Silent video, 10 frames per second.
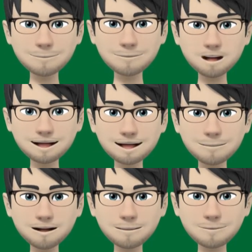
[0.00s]
but
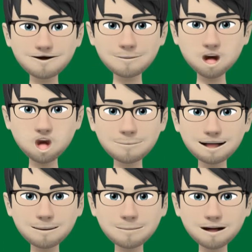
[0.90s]
because of the
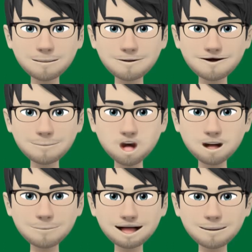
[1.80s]
accumulation of
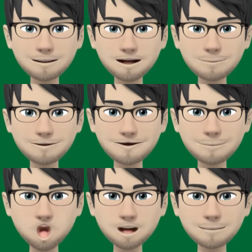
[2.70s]
dozens of
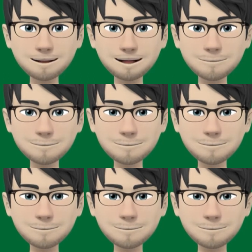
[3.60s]
dogs a day.